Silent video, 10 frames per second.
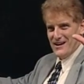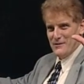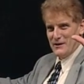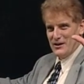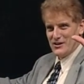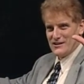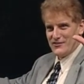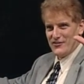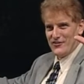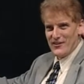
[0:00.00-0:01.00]
I mean, look
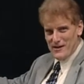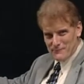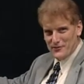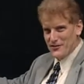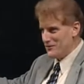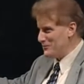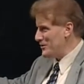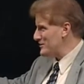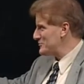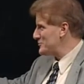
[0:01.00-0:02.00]
at Samson.
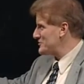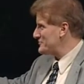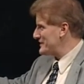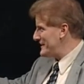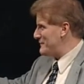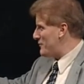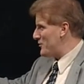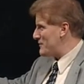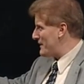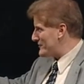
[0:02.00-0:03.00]
What was
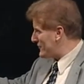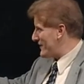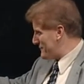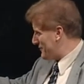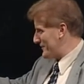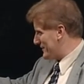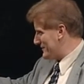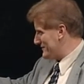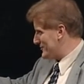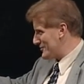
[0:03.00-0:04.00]
redeemable about
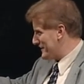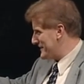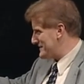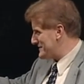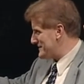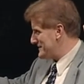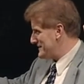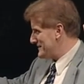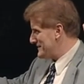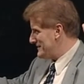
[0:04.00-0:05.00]
Samson during his
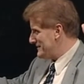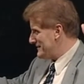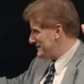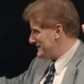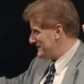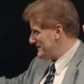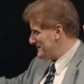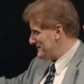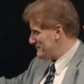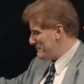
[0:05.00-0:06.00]

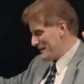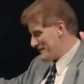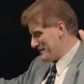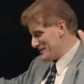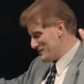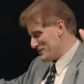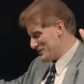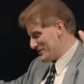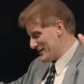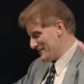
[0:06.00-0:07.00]
period in the
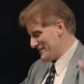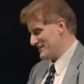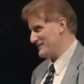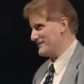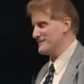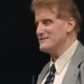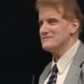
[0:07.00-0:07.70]
book of Judges?